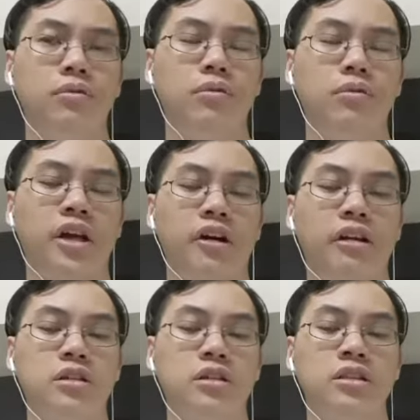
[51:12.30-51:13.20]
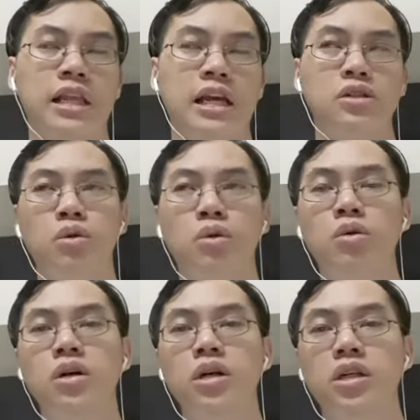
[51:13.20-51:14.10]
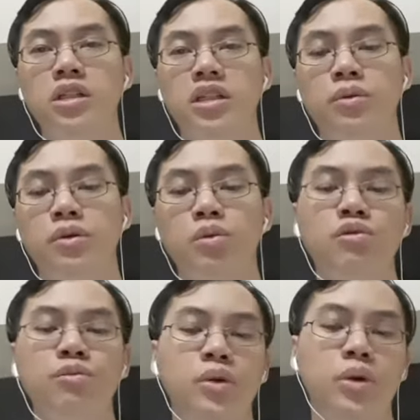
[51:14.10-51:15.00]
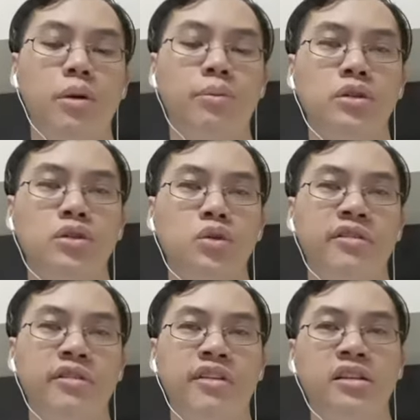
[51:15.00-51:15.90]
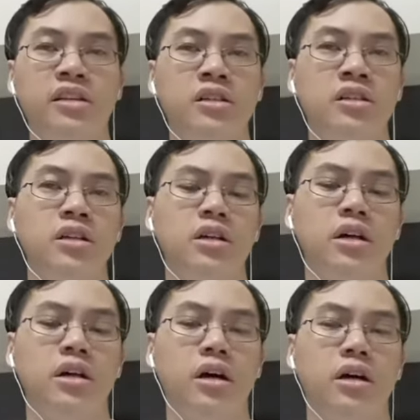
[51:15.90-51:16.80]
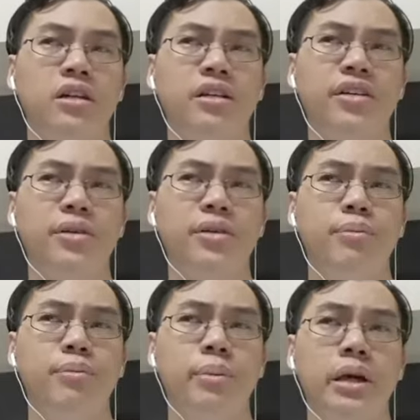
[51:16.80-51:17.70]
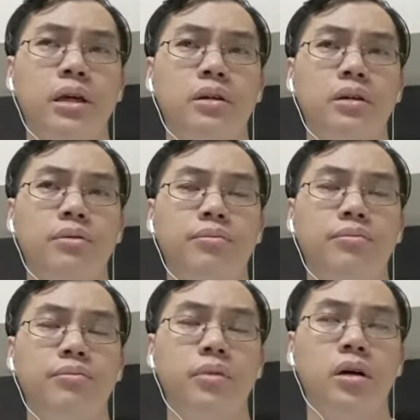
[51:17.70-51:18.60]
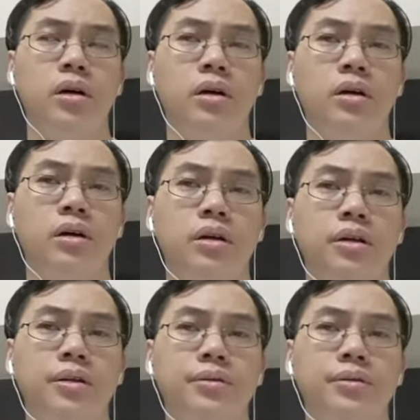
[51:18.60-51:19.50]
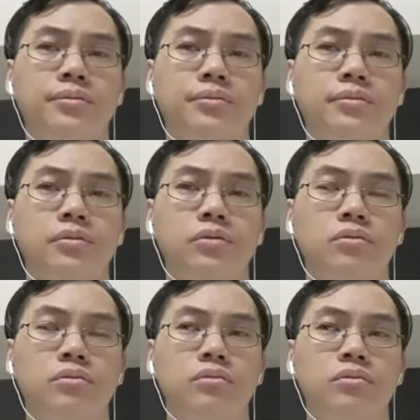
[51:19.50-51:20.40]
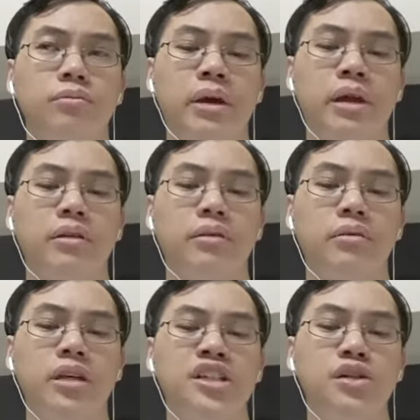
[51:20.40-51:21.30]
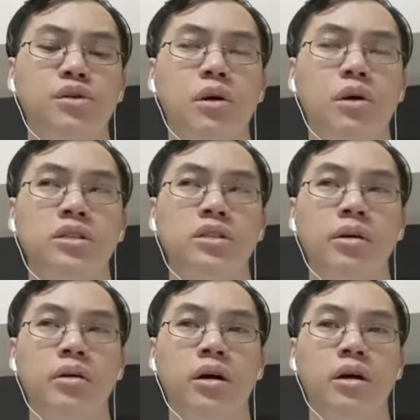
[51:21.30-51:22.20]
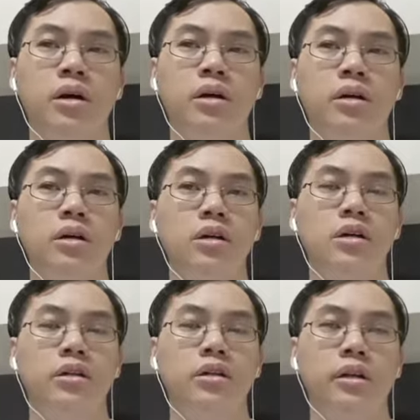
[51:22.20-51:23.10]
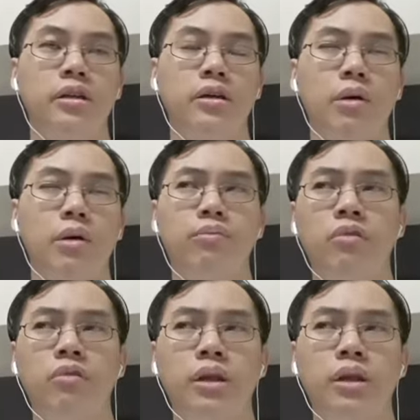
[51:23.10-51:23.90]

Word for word: character slash role is able to move between weapons to give advantage. another very big, uh, big issue I would say uh, that the web,